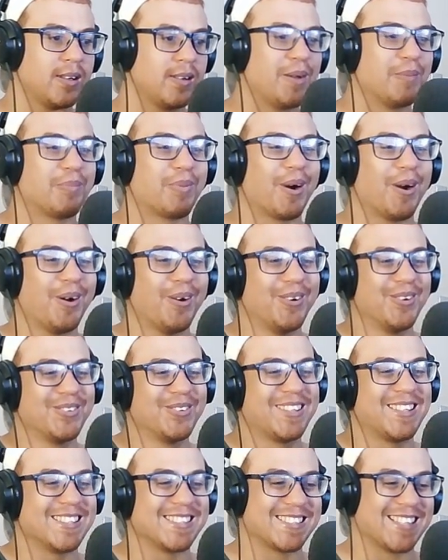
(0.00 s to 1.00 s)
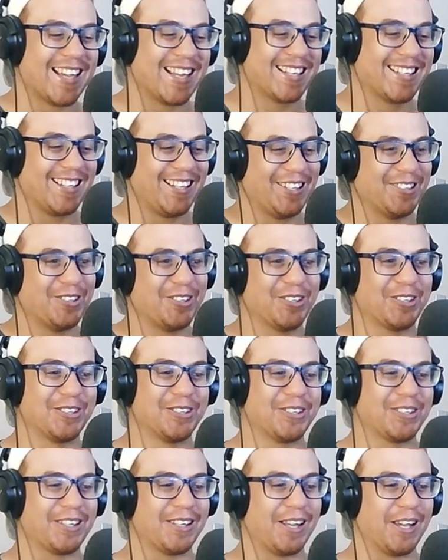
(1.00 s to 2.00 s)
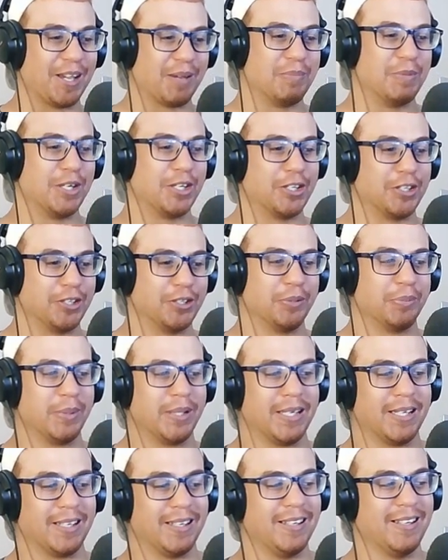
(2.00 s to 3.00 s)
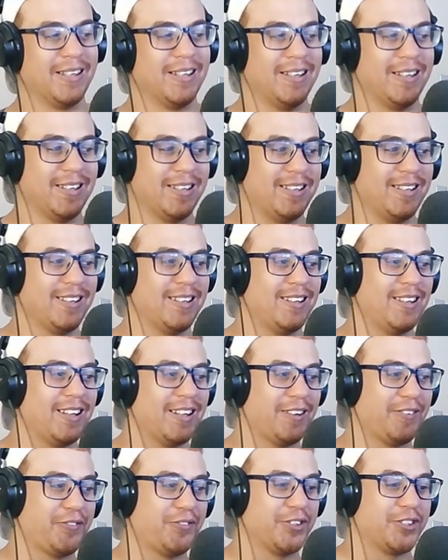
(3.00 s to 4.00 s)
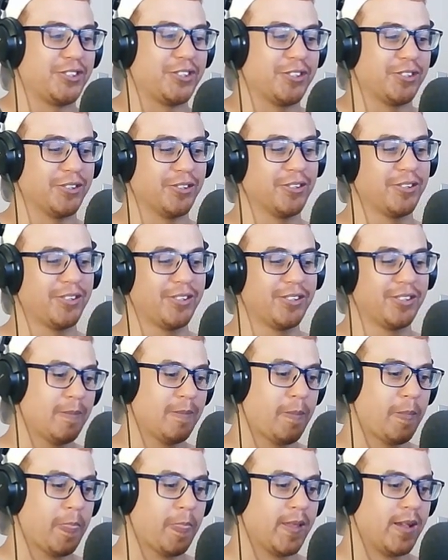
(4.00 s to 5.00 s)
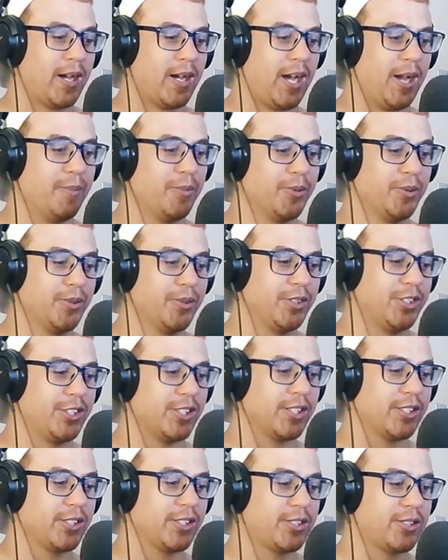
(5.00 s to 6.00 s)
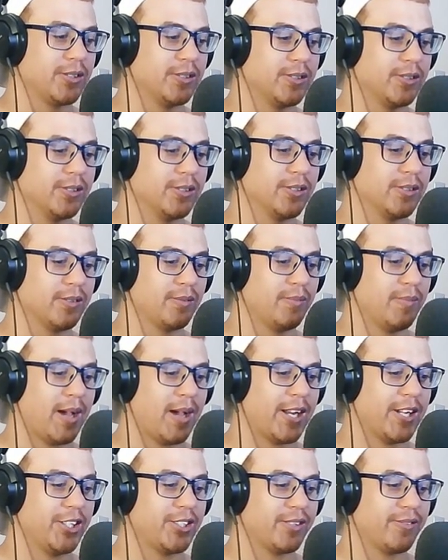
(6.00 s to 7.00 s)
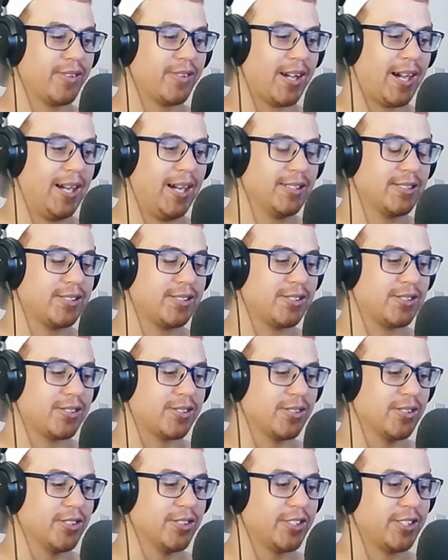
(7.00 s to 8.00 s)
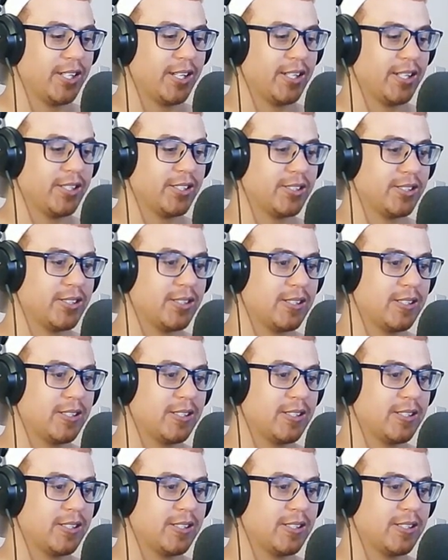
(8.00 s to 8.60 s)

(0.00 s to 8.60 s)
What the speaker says: Bro, does that guy not look like Megumi? Fushiguro. I'm Wu Jinchul, manager of the Hunters Association.